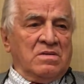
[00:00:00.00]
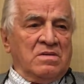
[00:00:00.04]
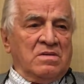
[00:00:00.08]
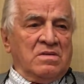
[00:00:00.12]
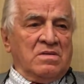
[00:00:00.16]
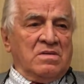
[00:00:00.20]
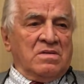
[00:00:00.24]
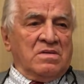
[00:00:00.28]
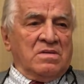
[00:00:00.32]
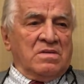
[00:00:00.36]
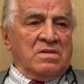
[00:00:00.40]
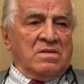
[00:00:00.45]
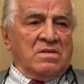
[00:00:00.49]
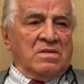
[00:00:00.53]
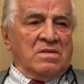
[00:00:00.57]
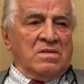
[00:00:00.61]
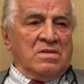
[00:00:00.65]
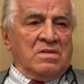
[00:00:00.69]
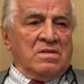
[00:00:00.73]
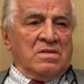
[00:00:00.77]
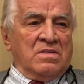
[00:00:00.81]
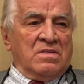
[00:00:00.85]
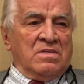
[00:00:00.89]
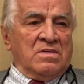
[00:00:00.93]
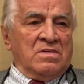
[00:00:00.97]
So what did
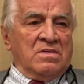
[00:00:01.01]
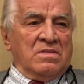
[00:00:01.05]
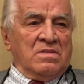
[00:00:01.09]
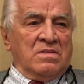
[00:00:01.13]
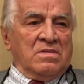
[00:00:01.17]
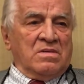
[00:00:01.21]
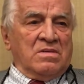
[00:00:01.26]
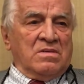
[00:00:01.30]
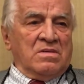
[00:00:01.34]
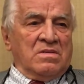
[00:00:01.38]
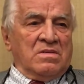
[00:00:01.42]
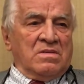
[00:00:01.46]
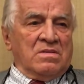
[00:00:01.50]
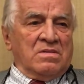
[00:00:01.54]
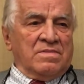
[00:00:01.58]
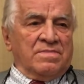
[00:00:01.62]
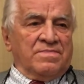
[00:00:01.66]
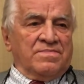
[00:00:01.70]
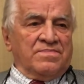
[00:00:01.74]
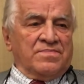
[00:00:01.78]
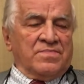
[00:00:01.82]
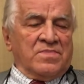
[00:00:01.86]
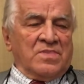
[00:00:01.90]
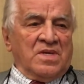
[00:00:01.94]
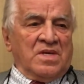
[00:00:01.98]
they were doing?
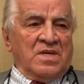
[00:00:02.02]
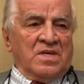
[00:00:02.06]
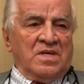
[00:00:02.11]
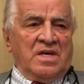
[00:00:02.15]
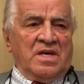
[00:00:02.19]
Running with it?